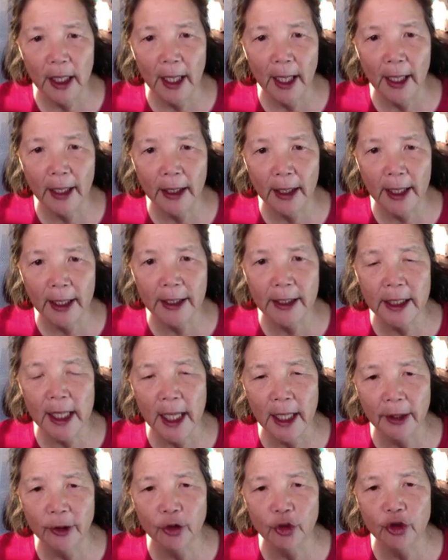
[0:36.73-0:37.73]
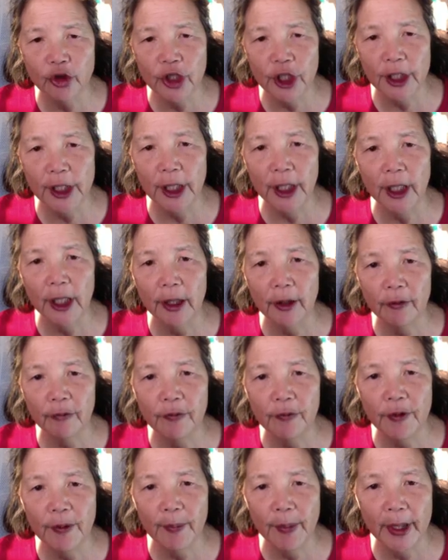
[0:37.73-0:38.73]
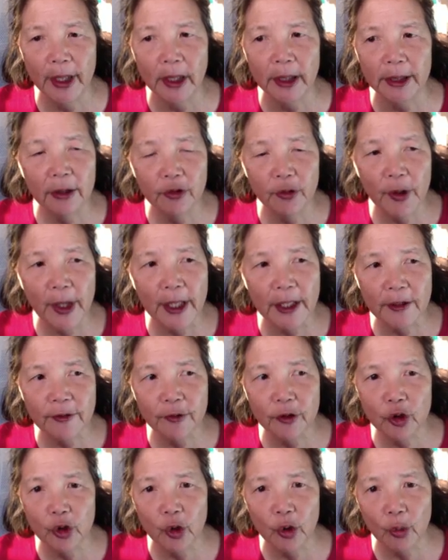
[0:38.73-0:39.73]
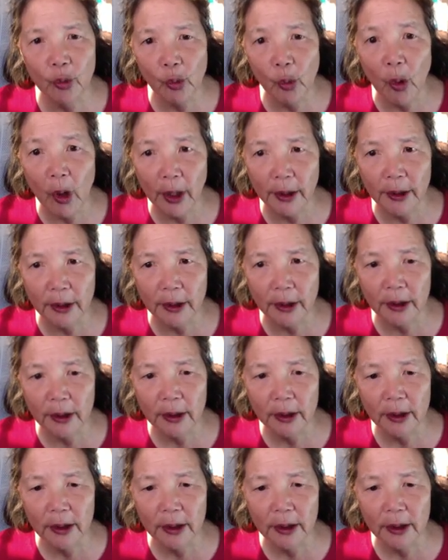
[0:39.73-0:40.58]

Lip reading: and let the energy of the pellet transfer to the water,